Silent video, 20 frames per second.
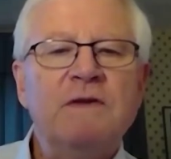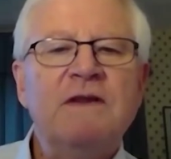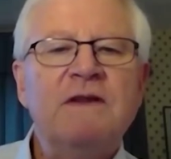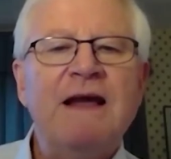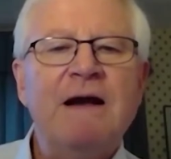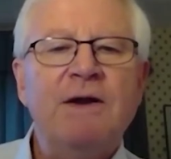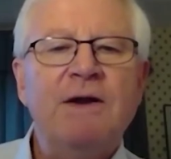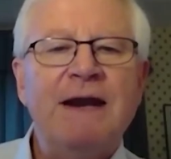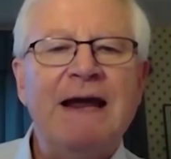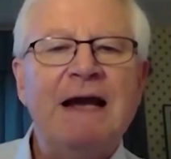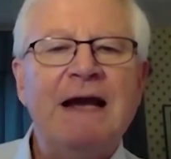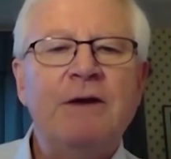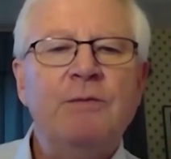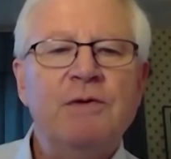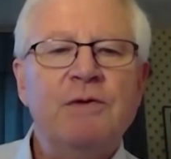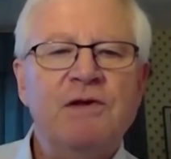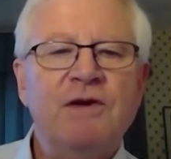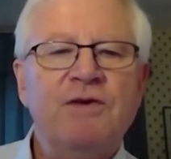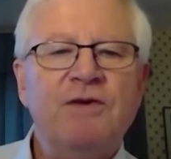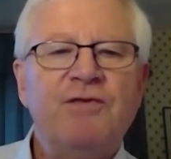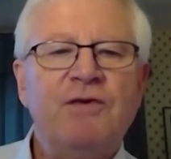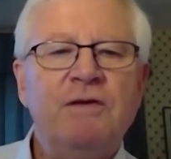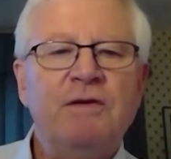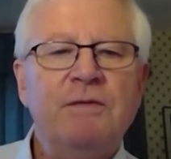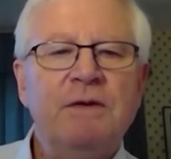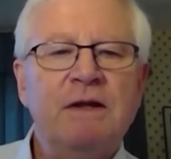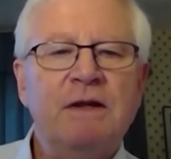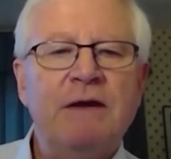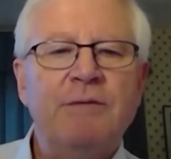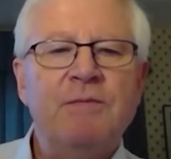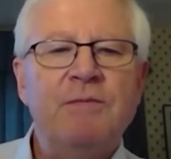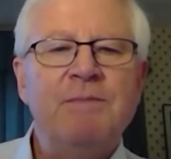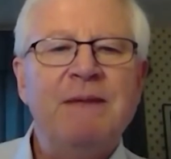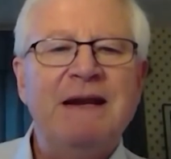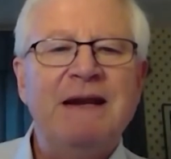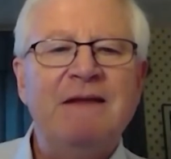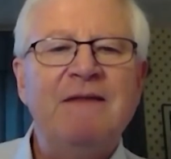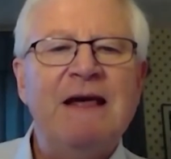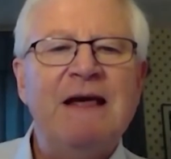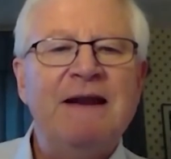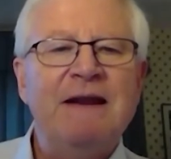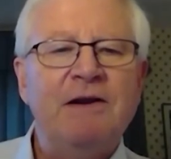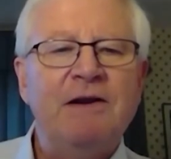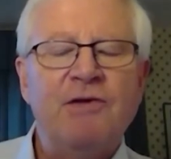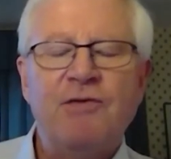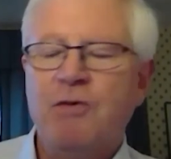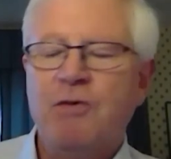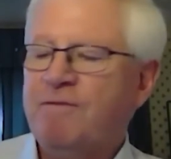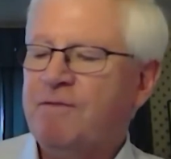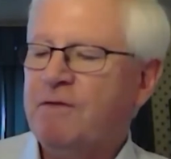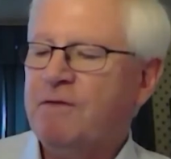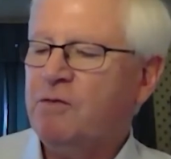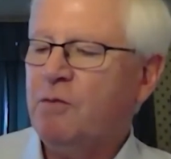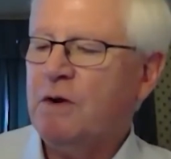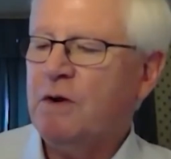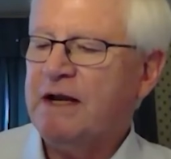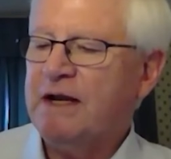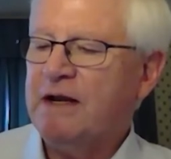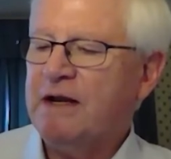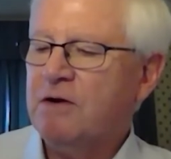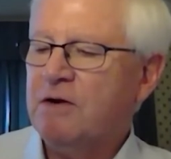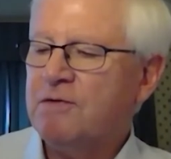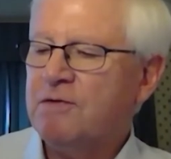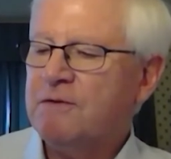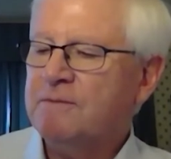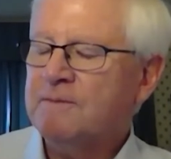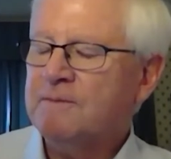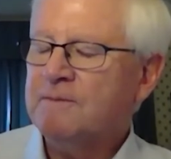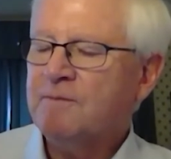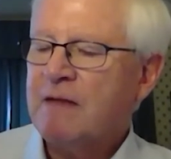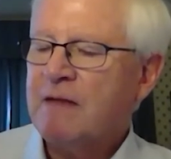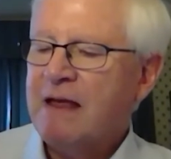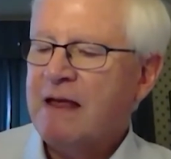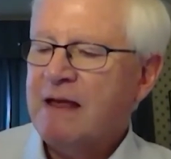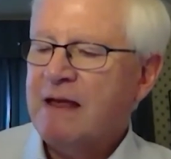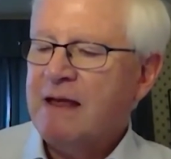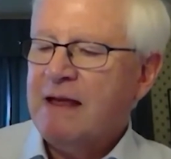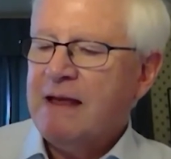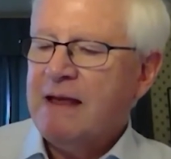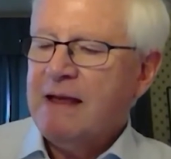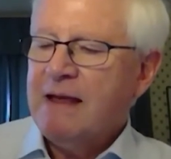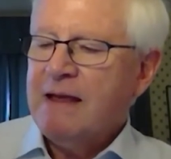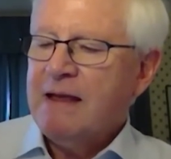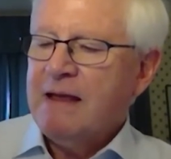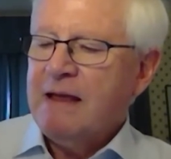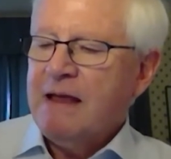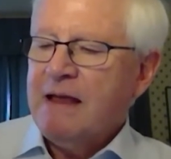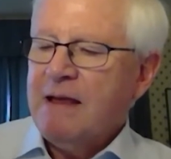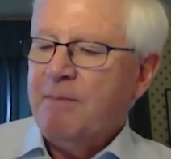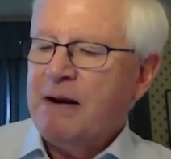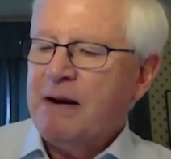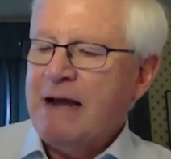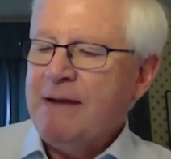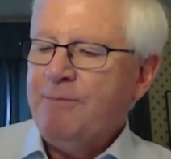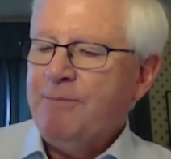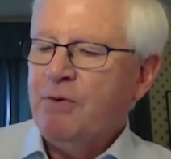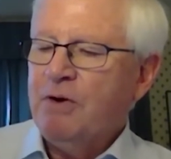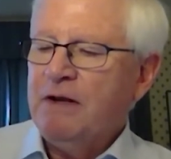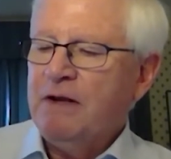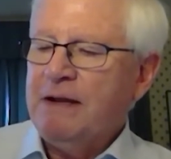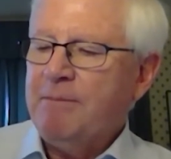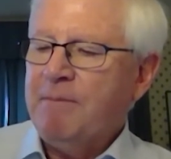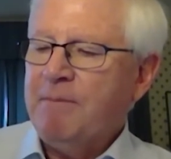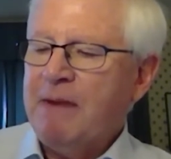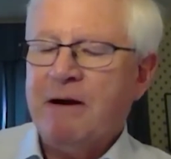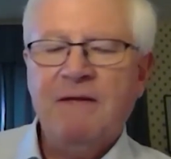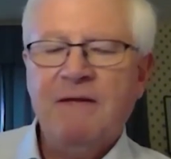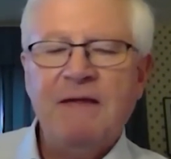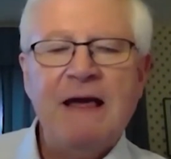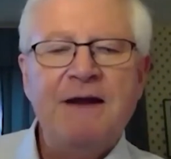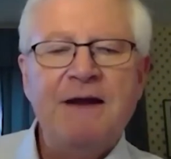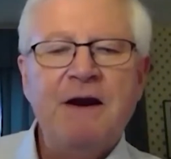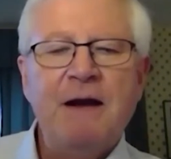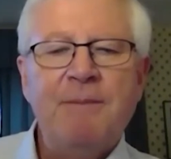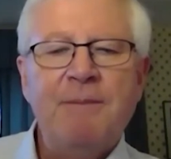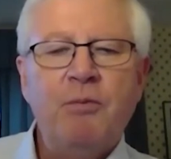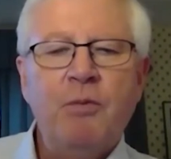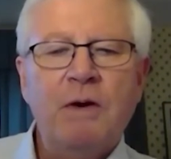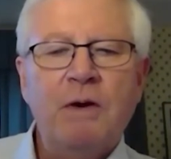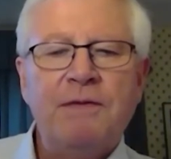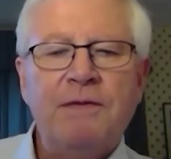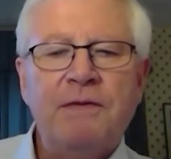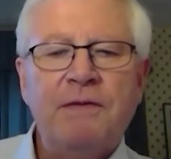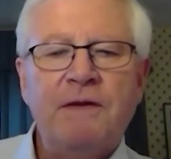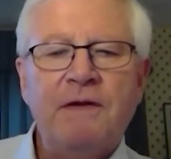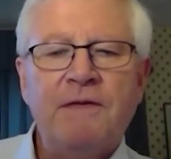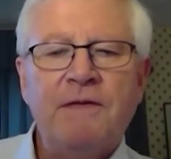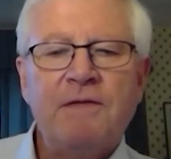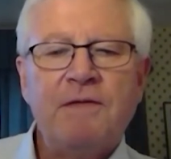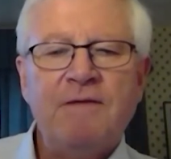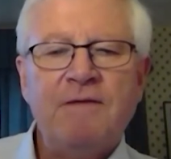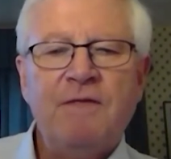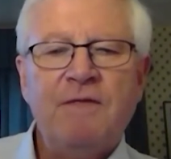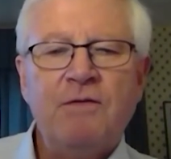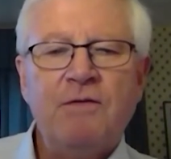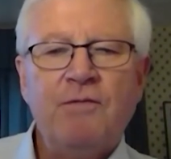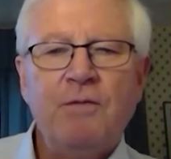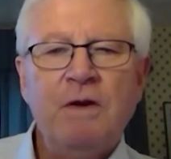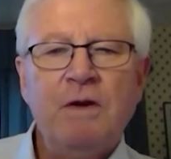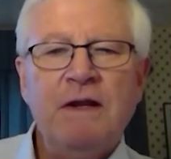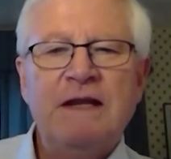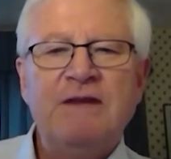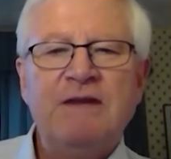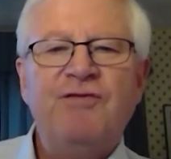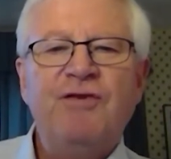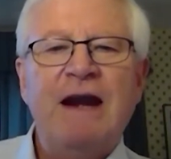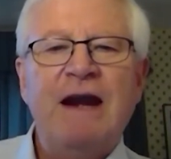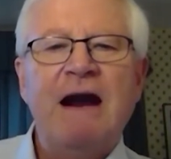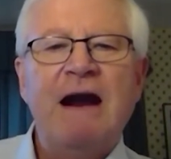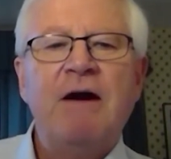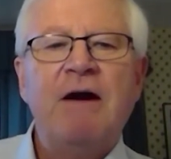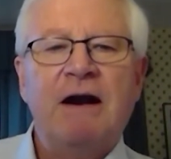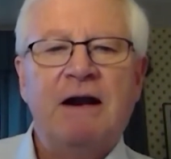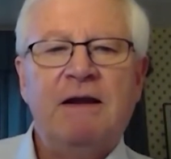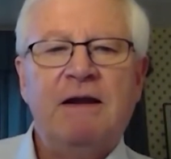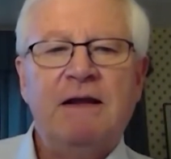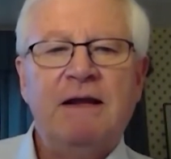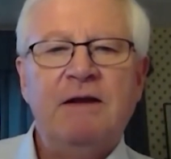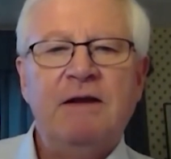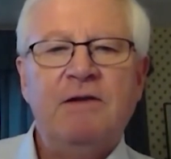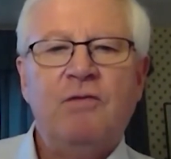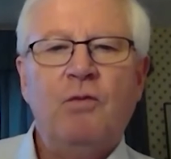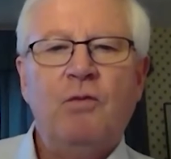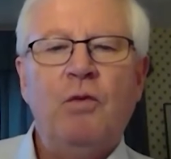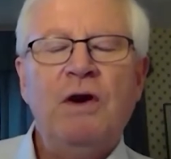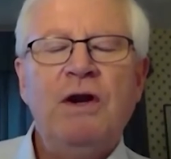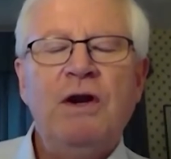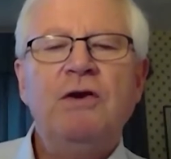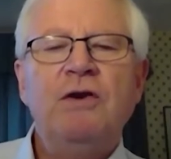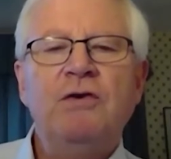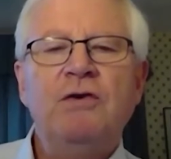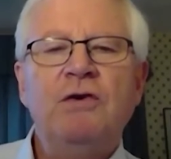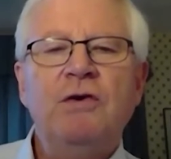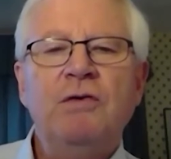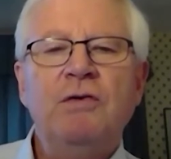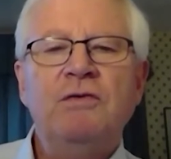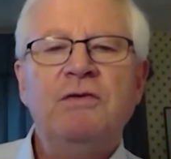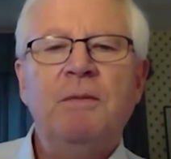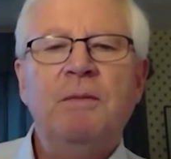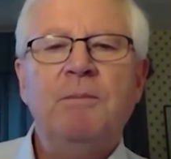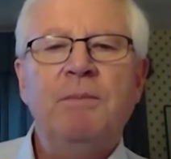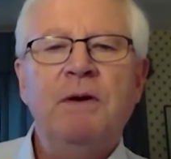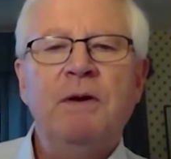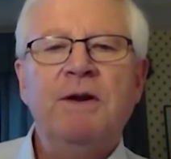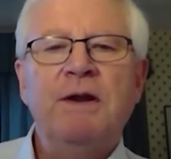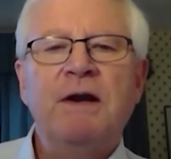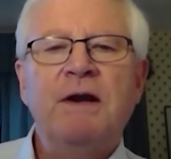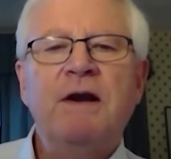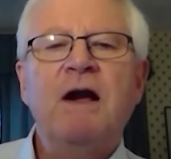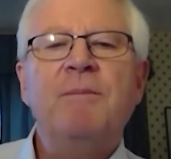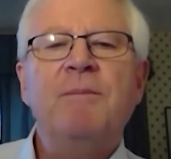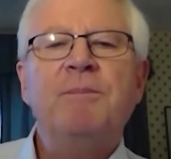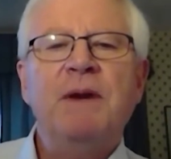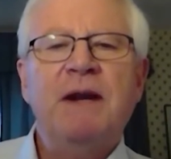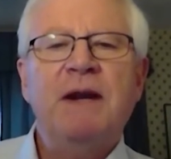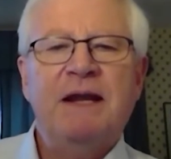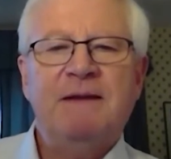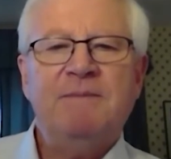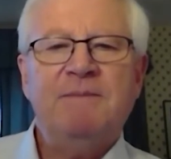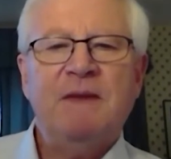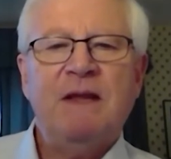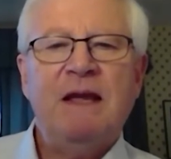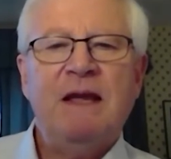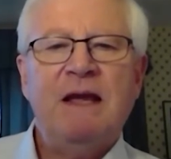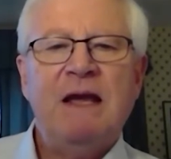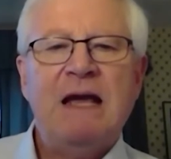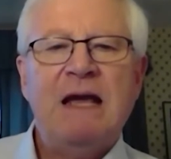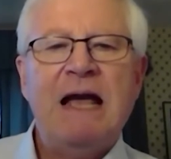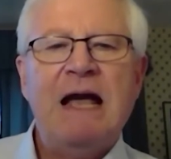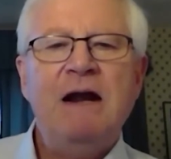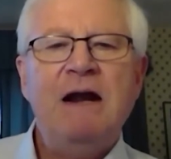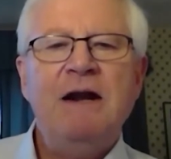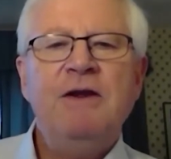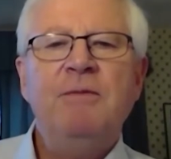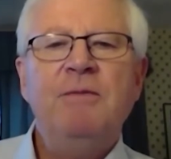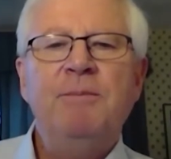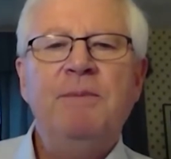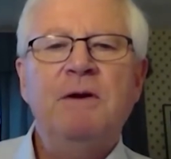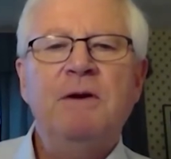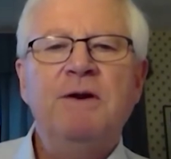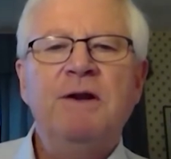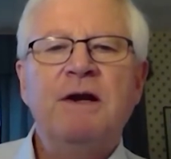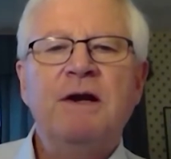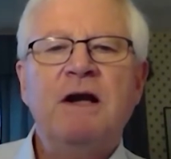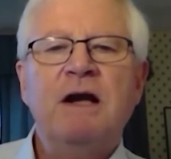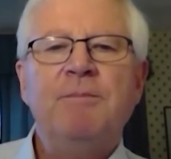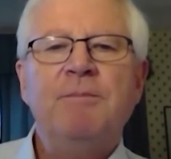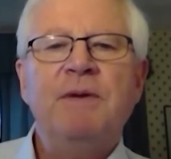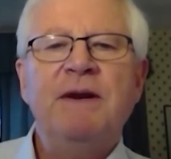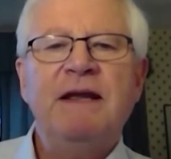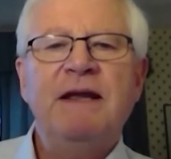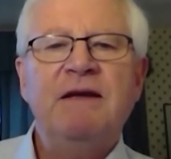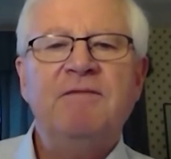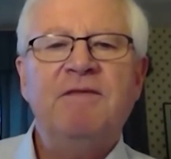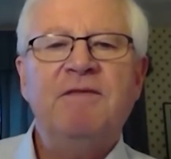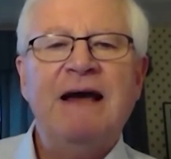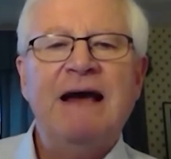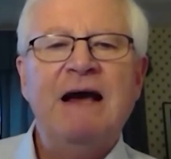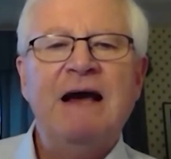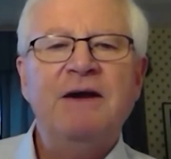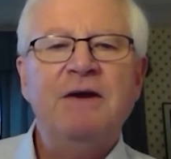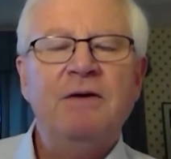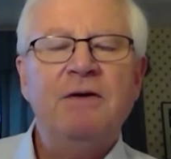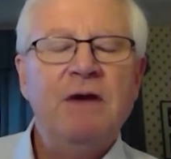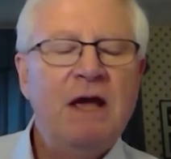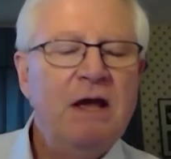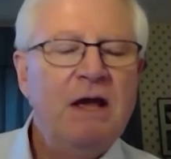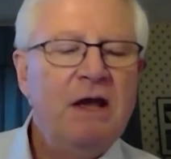with talent acquisition because I've been in that industry for 20 years. But I really marry that up with uh, stuff that's really generic. It's what do you do to build a company? Uh, how do you build a company in value?